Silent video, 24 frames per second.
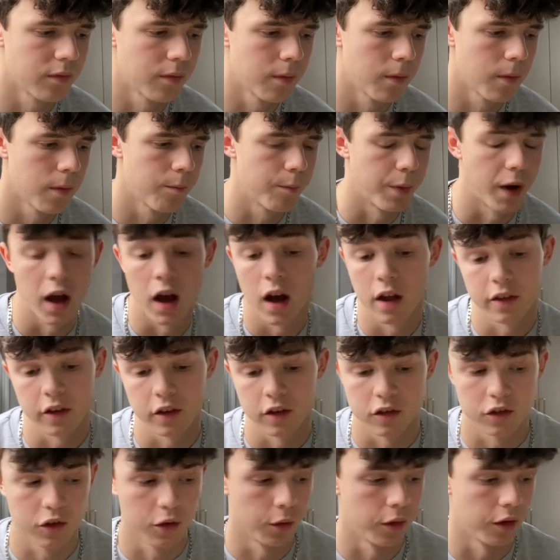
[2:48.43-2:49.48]
but others
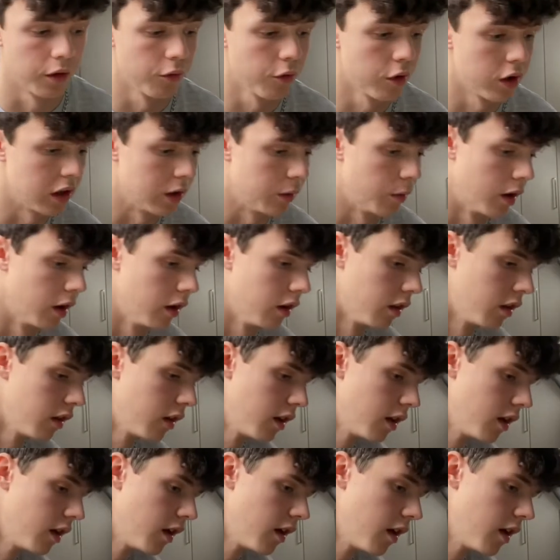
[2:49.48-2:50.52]
do it really well.
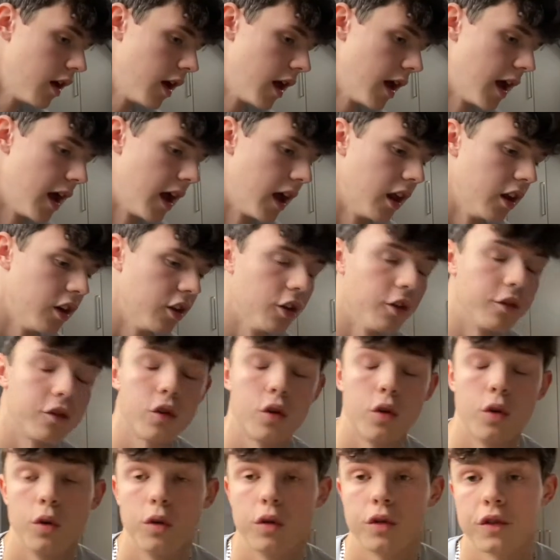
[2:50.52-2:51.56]
And of
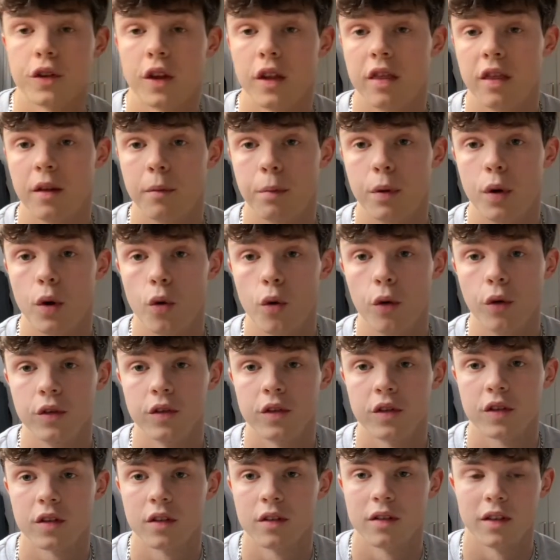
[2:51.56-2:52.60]
course, the
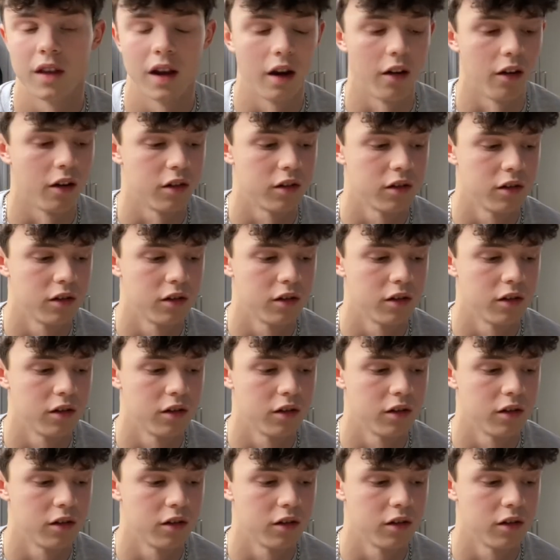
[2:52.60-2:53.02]
ports. There are